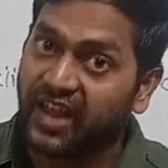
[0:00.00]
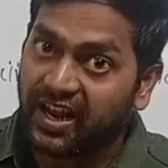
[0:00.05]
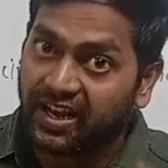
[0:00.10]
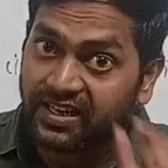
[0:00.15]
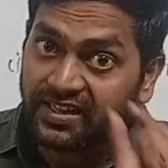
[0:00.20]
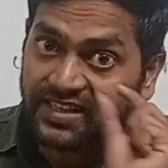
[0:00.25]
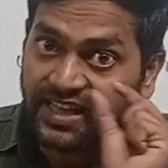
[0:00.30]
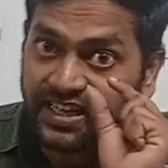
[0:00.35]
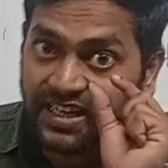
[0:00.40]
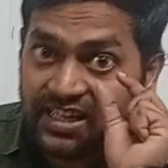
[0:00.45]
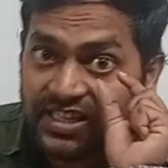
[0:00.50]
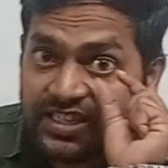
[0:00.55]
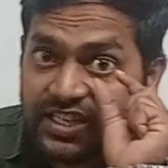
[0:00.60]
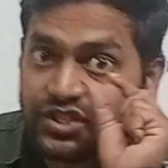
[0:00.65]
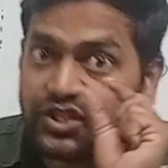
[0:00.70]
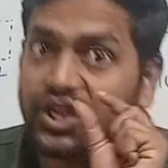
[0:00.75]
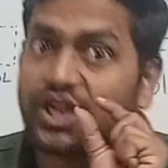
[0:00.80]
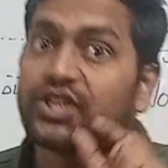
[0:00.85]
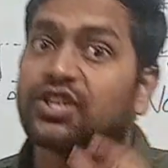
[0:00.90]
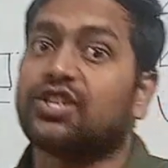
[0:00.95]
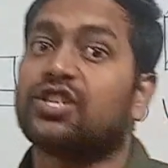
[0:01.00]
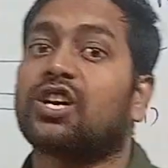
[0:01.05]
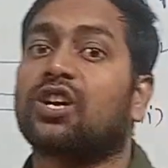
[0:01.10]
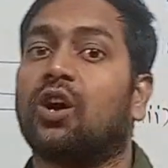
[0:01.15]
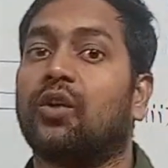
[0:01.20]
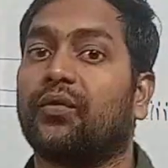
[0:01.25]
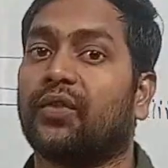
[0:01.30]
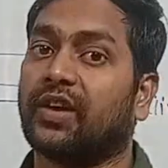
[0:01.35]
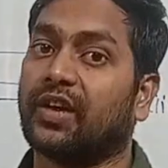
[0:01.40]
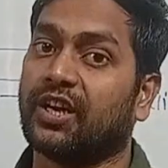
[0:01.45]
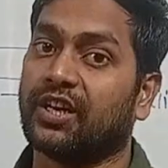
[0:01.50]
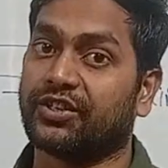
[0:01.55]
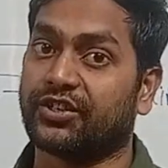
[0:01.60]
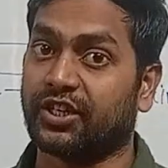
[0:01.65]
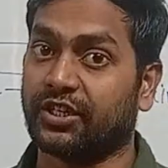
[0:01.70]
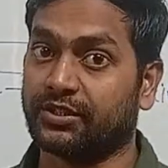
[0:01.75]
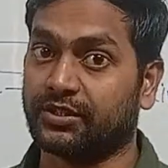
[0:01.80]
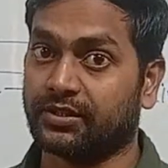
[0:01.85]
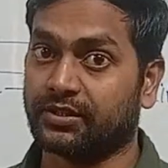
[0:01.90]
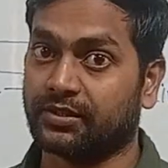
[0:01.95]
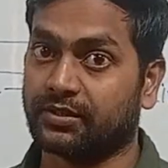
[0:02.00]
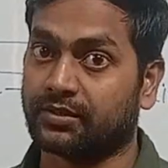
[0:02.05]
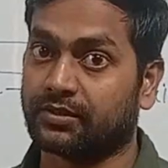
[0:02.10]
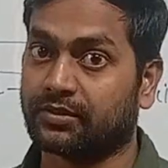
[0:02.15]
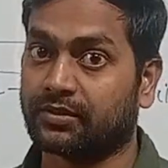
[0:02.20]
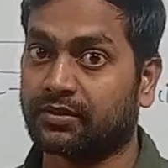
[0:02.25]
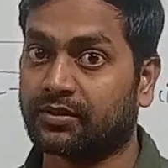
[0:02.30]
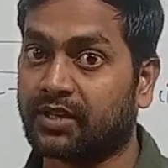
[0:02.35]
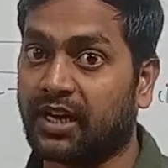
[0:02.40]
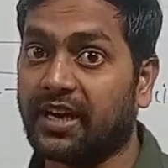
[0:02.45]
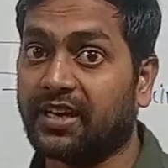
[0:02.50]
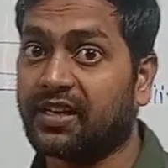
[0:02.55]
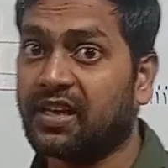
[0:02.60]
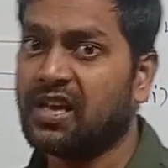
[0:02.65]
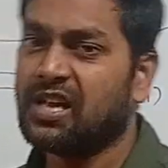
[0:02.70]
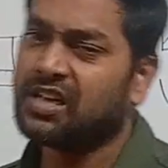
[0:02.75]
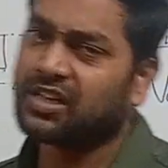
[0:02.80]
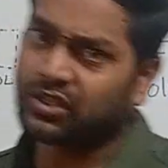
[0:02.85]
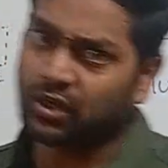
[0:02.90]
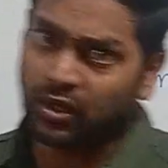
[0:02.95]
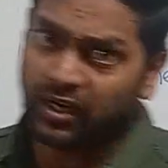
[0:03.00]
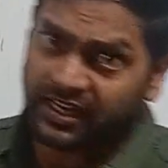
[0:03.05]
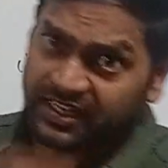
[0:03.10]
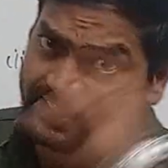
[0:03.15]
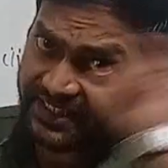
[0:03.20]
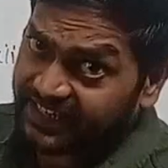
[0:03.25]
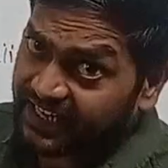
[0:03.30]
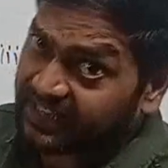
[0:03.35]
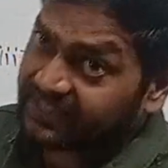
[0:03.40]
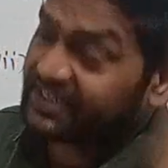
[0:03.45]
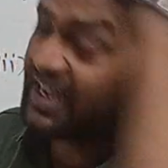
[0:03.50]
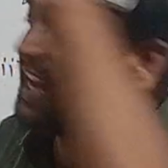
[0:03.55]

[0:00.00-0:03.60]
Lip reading: then there is a change in the configuration. Right? So let us take